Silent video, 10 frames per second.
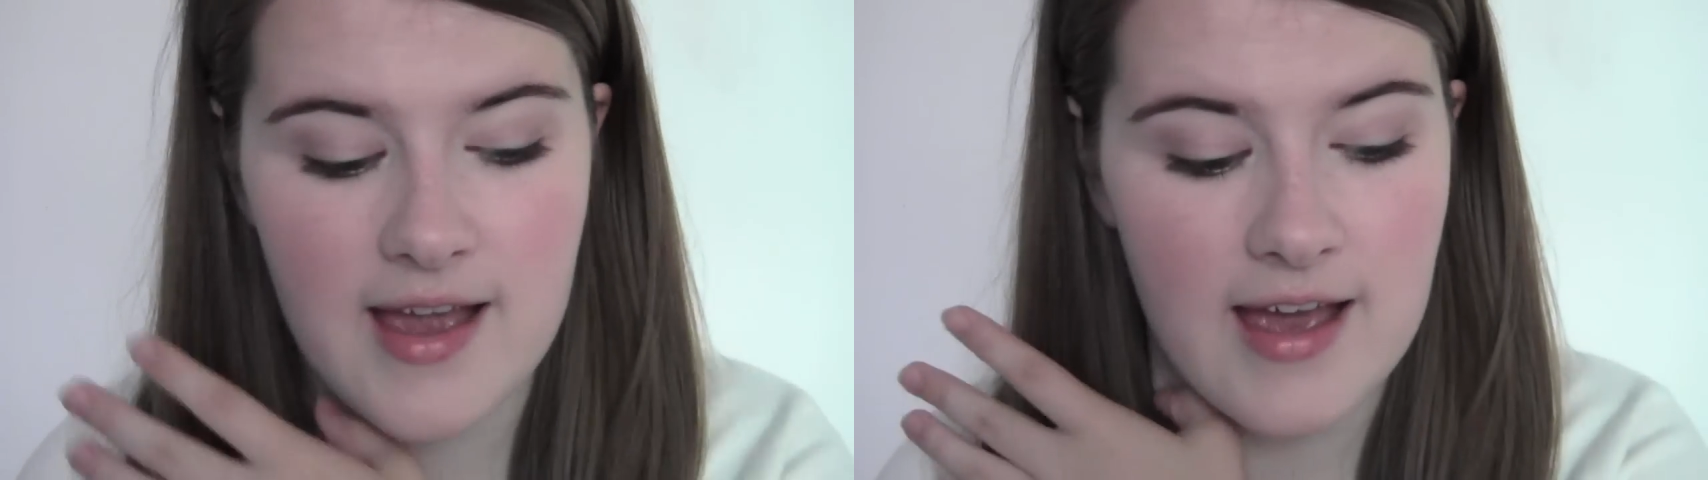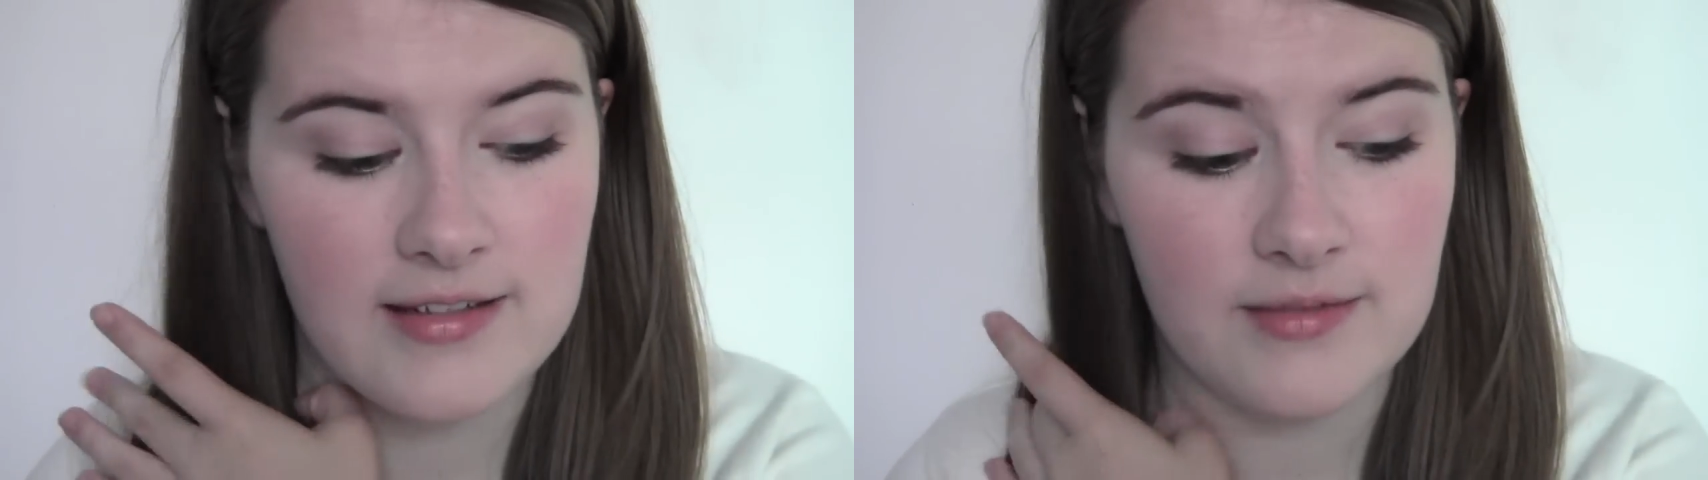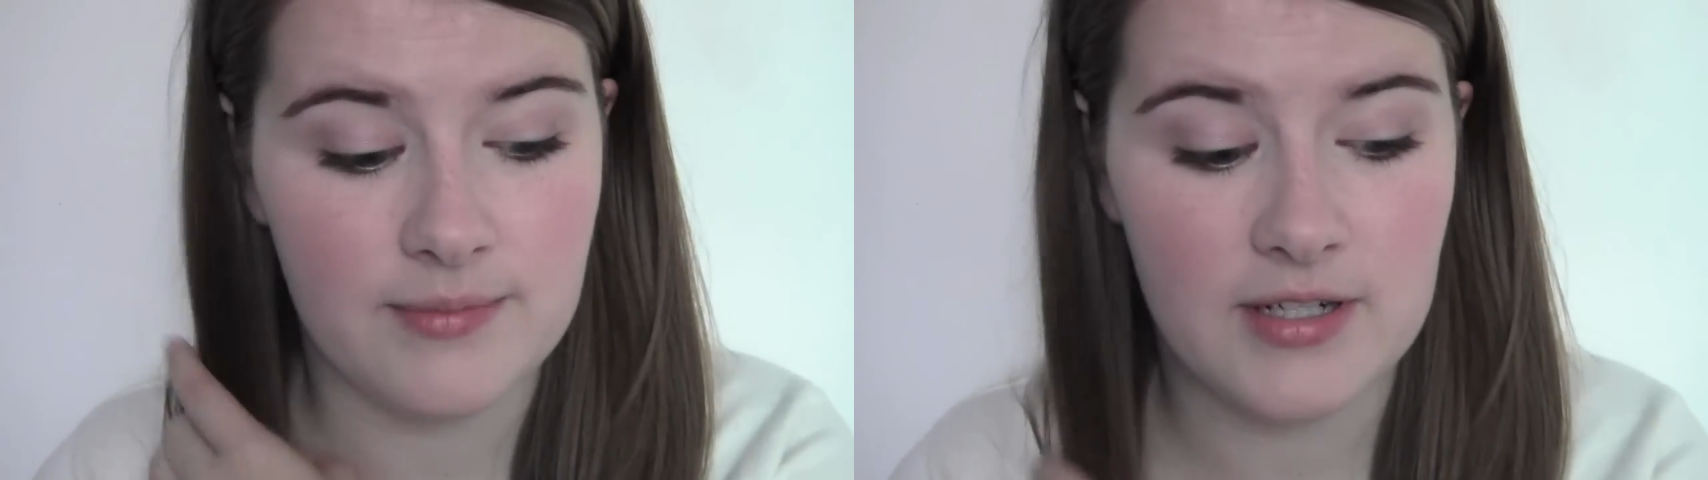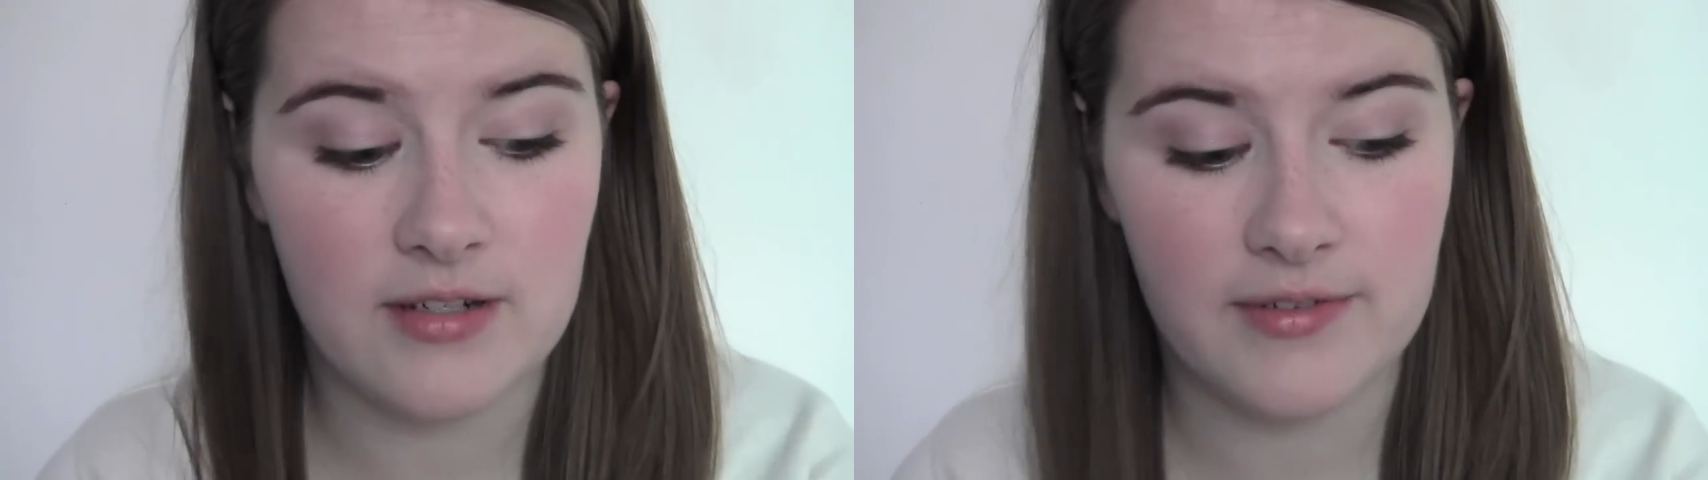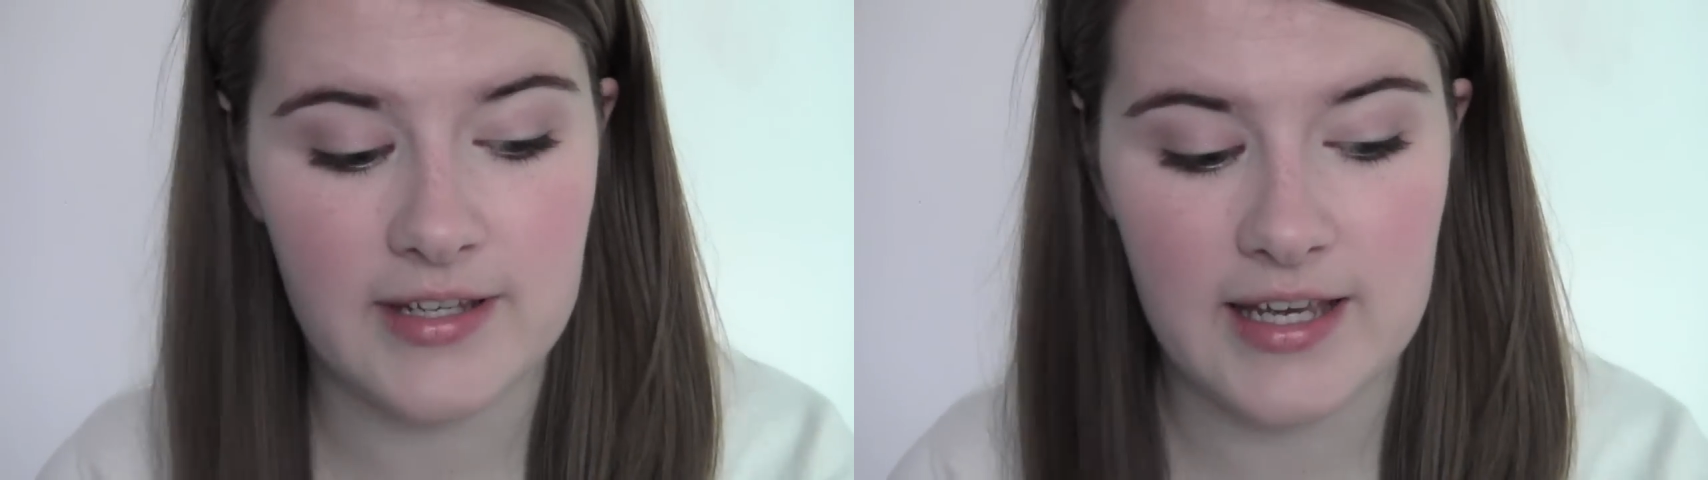and I've been
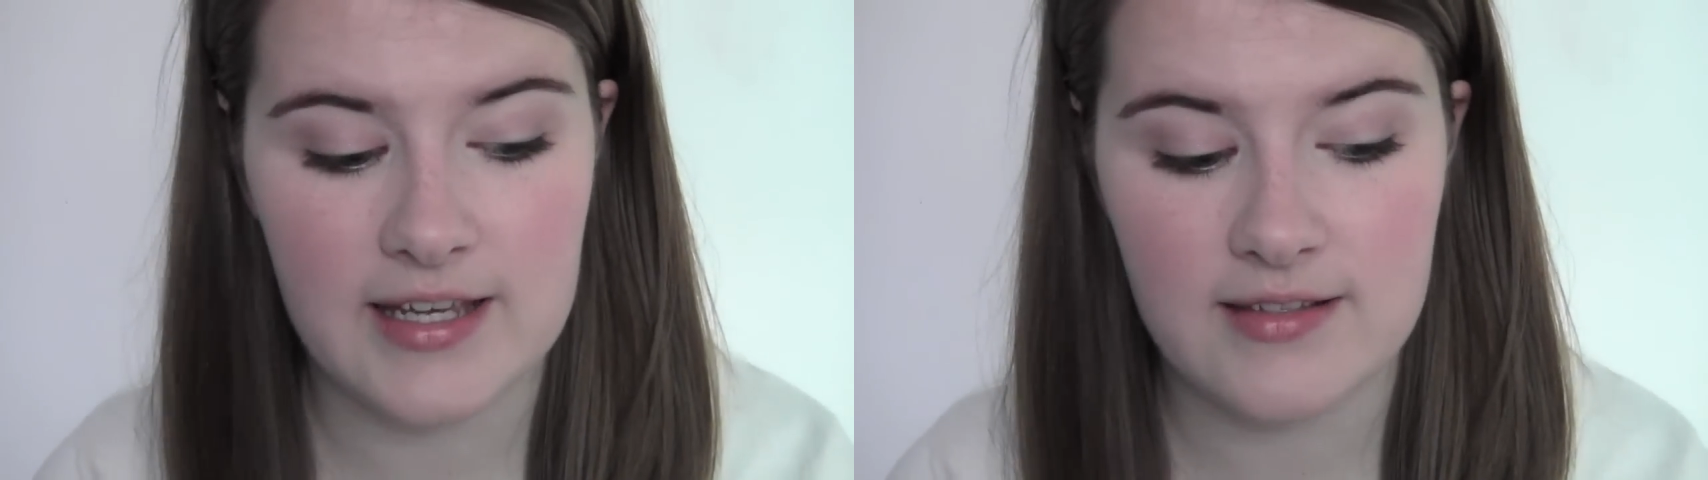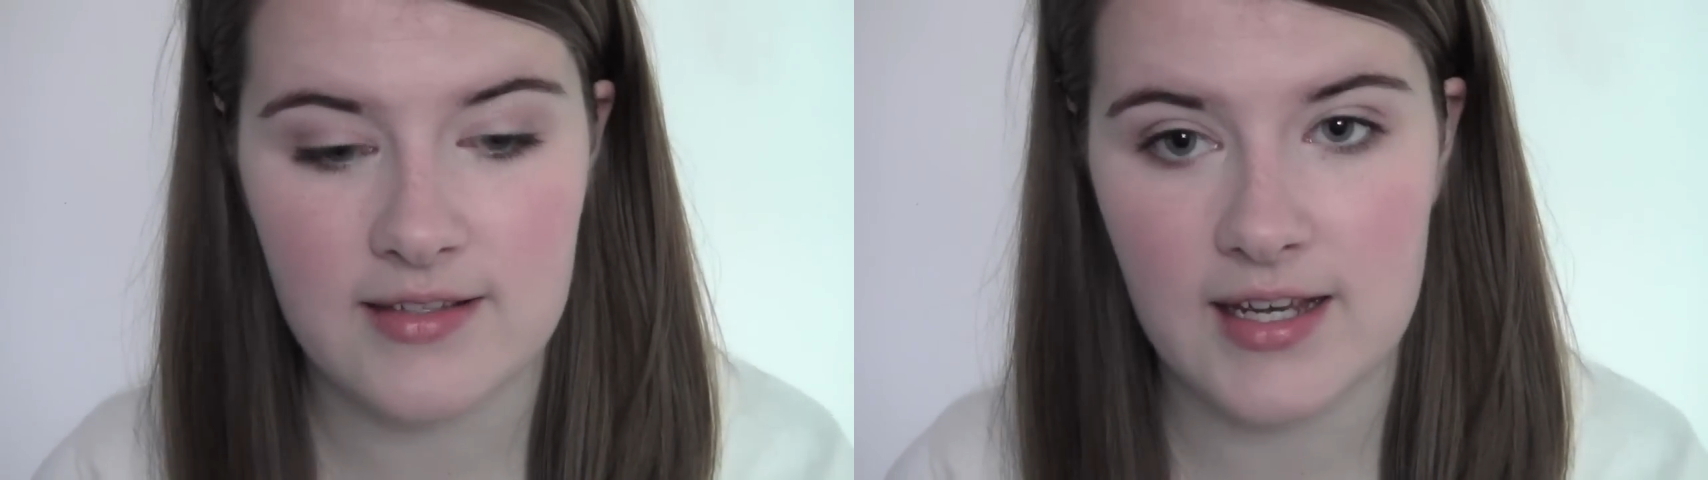loving it,